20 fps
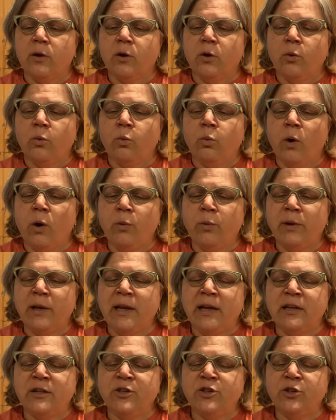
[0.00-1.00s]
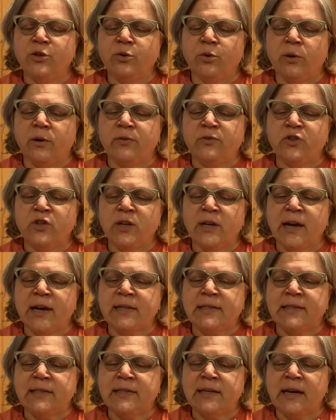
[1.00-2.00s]
What would he do if she
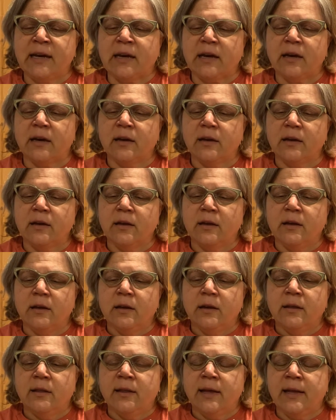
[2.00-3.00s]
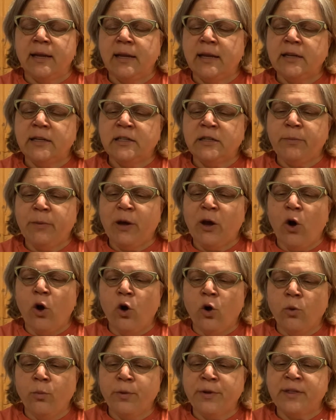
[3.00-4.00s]
got sick? They needed to be
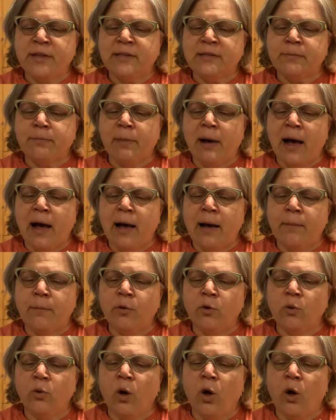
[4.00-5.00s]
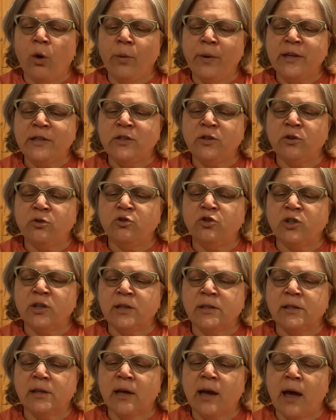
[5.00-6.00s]
home with his mom, who always knew
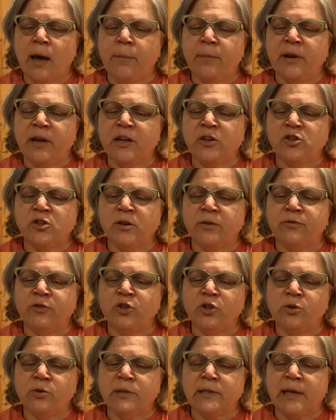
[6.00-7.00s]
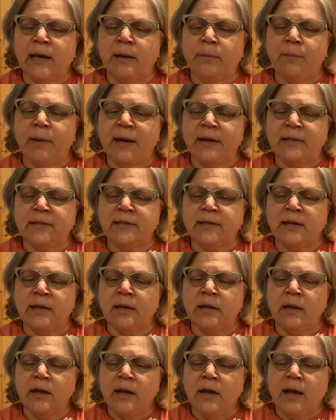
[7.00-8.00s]
just the combination of juice and
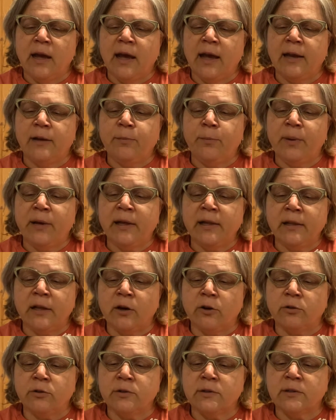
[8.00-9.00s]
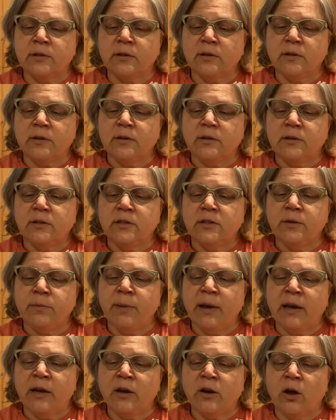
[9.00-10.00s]
medicine and pillows to
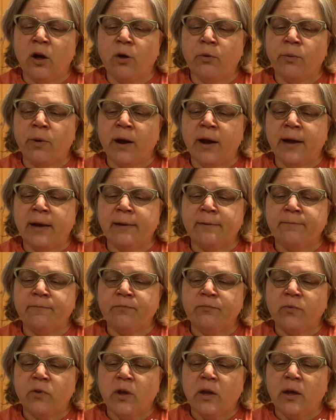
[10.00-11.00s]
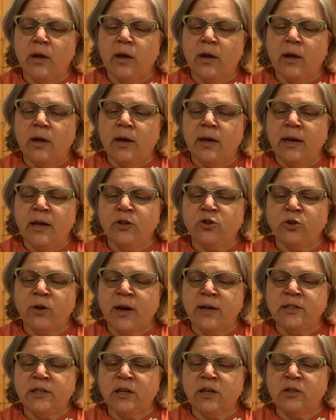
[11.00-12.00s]
make it all right. He
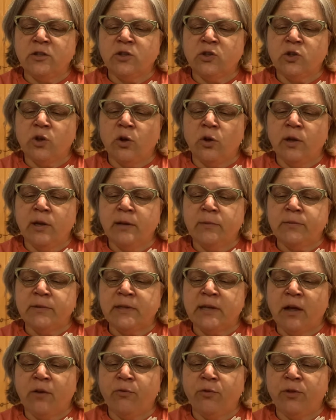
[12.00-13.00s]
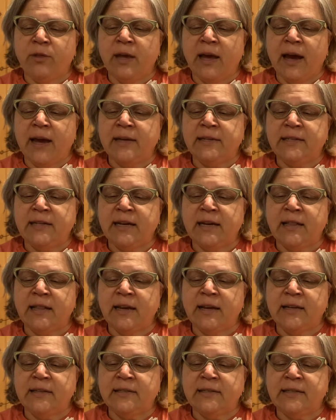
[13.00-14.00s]
tried to console himself with the idea
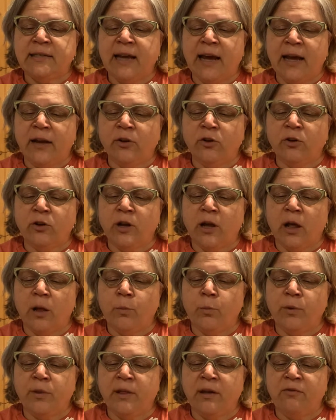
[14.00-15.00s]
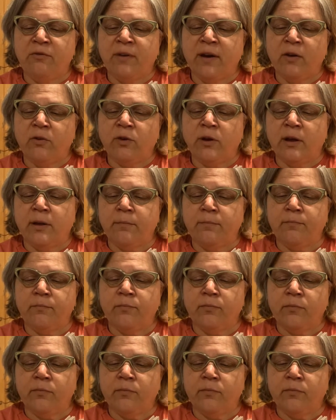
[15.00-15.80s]
that his dad could help when they found him.